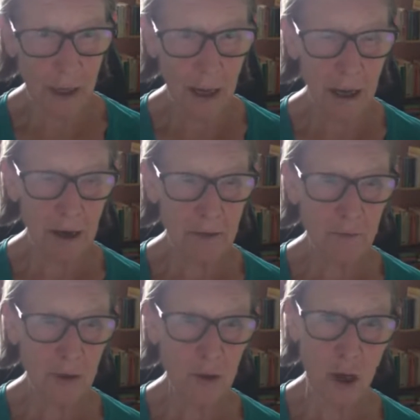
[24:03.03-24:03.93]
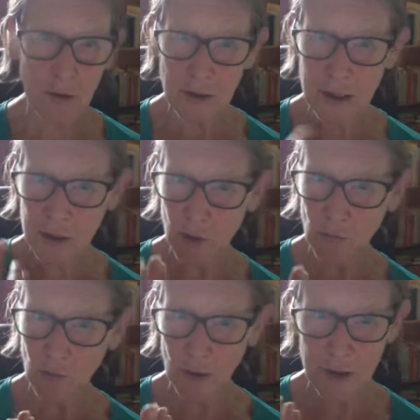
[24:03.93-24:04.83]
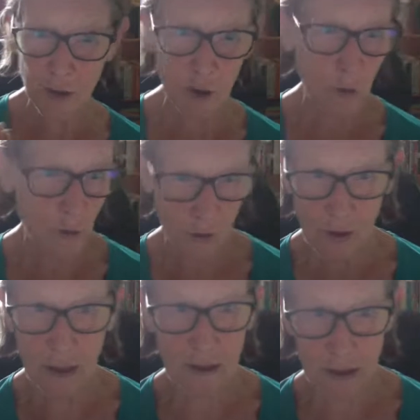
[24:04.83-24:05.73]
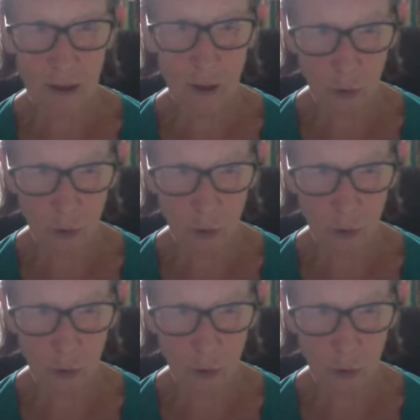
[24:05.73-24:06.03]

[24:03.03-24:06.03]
You know, does your voice do all the things that you